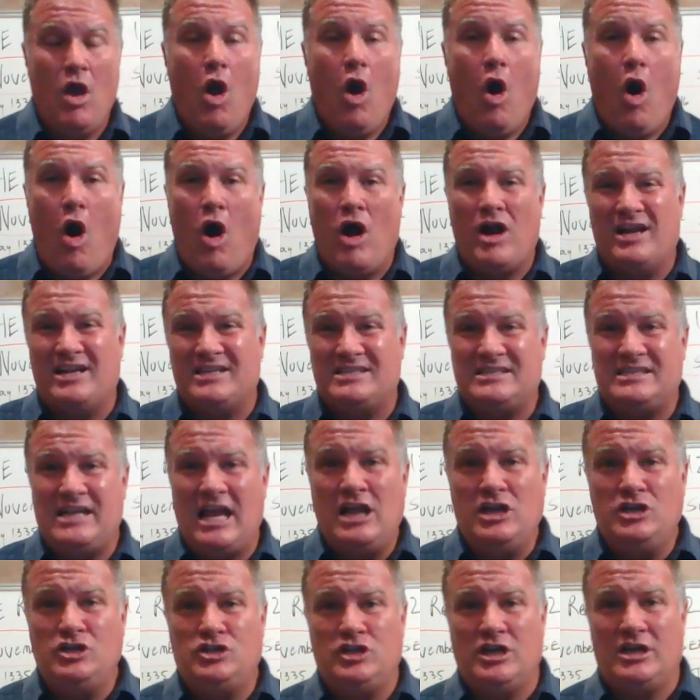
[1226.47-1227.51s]
on
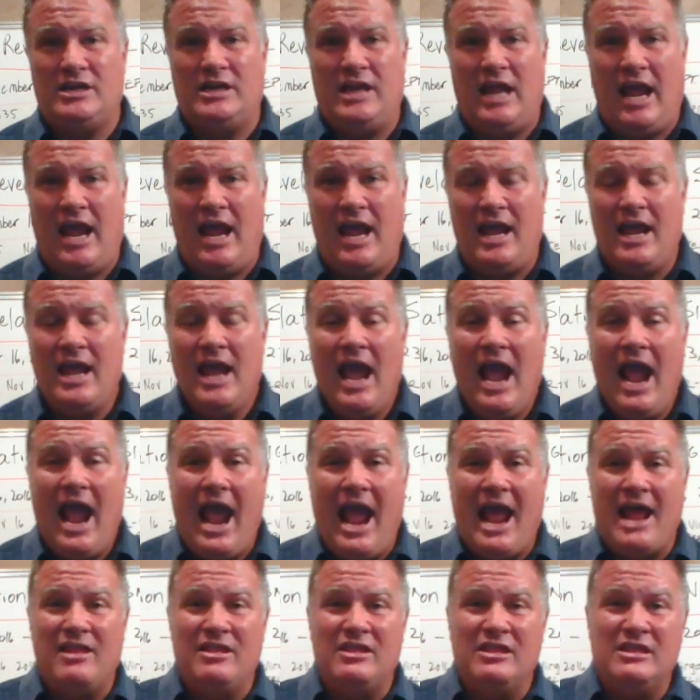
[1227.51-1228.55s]
Ascension Day,
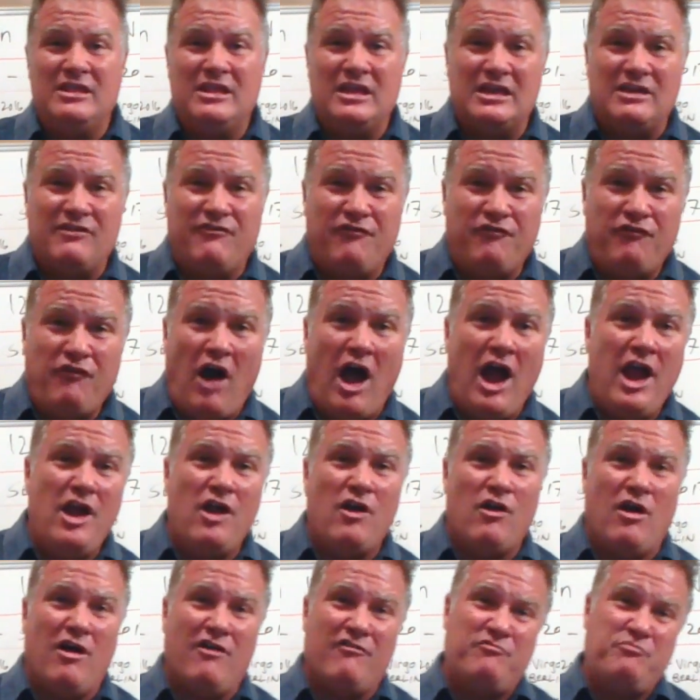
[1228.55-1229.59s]
and the
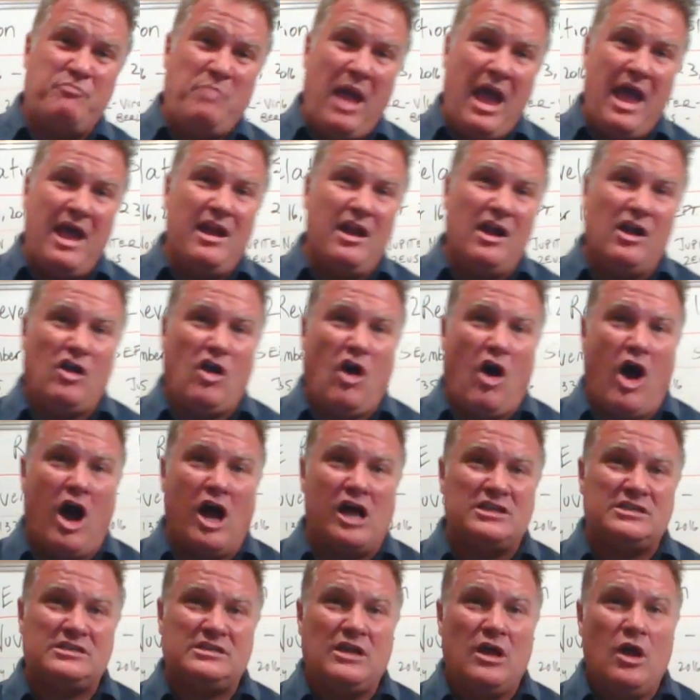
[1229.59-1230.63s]
fire of
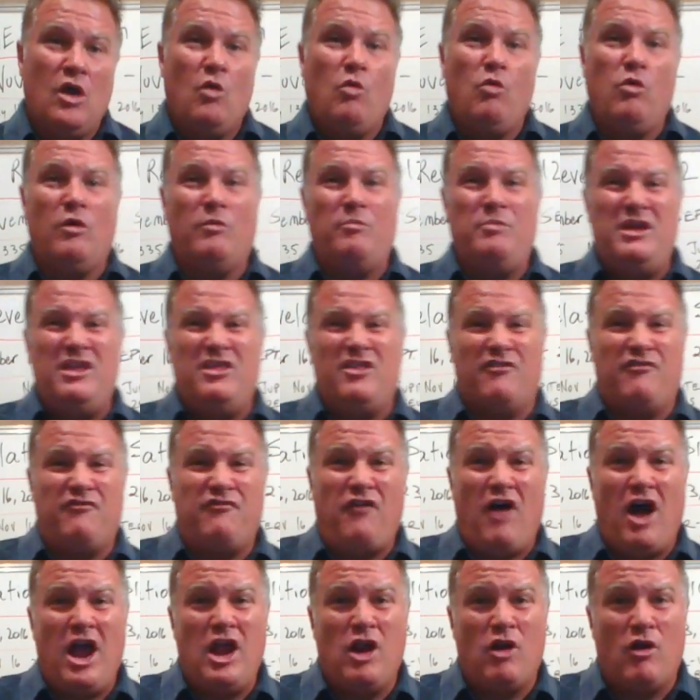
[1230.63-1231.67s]
Pentecost will be the
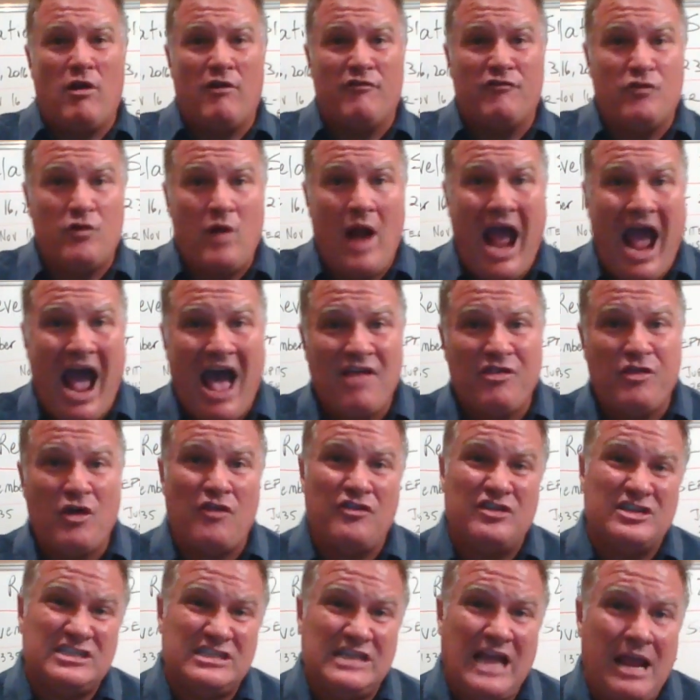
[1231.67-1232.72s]
fire of wrath on
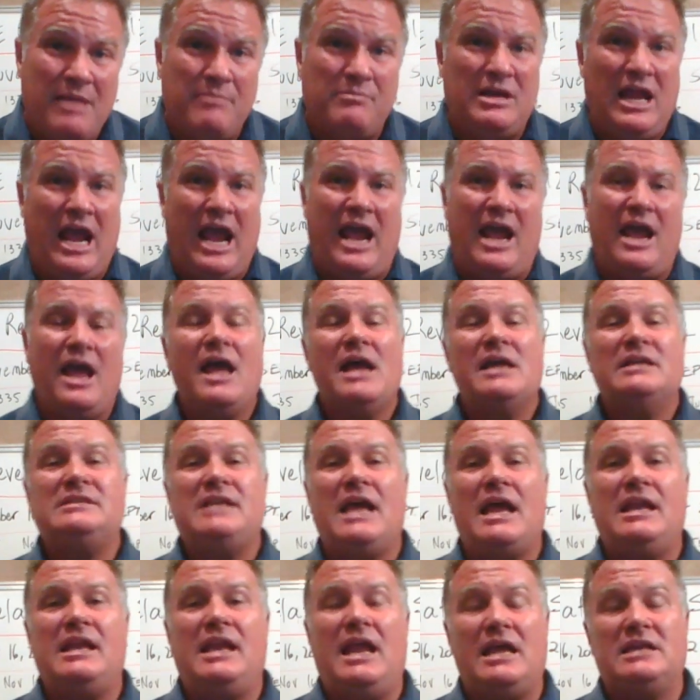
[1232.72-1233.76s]
the same day,
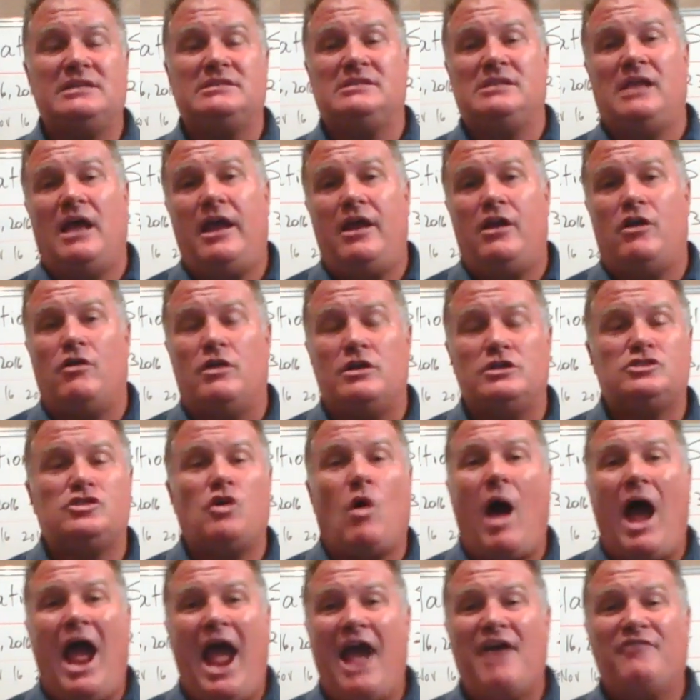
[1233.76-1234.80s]
10 days later. And so
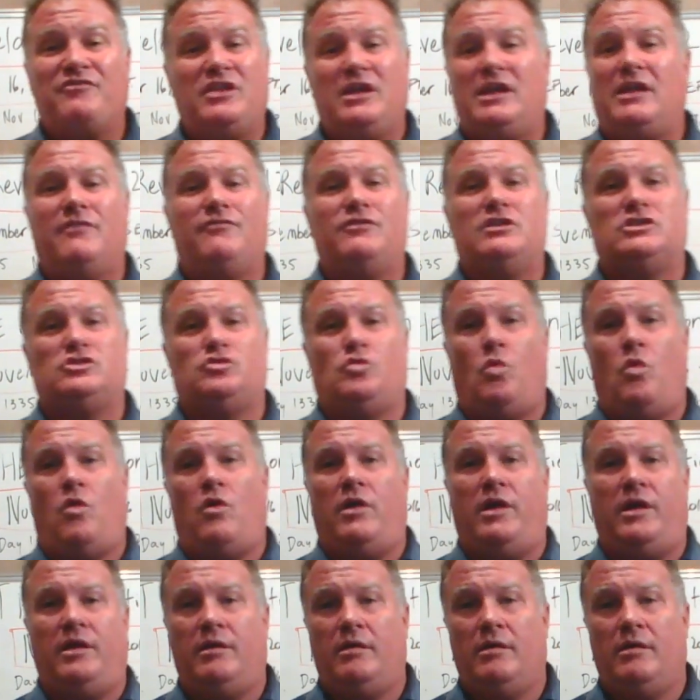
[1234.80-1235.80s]
I have to give this warning.